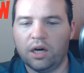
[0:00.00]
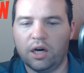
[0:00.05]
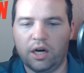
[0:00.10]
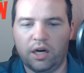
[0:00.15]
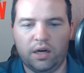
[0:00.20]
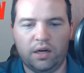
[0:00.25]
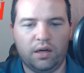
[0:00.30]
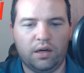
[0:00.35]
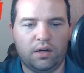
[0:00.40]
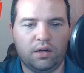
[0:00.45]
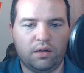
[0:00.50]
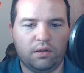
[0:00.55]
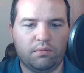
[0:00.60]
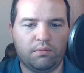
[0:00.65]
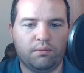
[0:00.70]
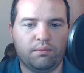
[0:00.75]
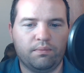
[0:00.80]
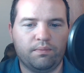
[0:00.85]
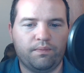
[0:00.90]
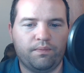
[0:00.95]

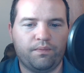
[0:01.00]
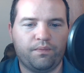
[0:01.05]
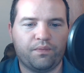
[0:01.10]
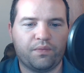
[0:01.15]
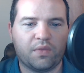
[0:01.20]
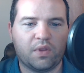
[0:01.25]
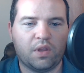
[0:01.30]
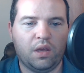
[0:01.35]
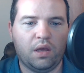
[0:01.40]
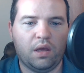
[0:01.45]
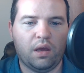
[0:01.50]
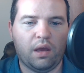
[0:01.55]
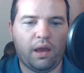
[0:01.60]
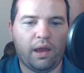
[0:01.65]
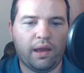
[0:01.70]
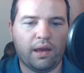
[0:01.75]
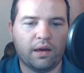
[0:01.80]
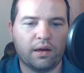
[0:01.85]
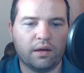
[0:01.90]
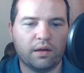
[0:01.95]
Um,
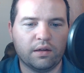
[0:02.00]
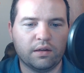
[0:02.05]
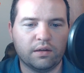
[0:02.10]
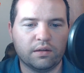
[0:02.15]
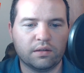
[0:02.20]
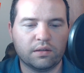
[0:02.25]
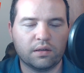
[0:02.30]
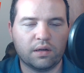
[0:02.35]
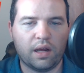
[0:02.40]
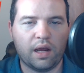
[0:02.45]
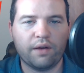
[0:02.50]
and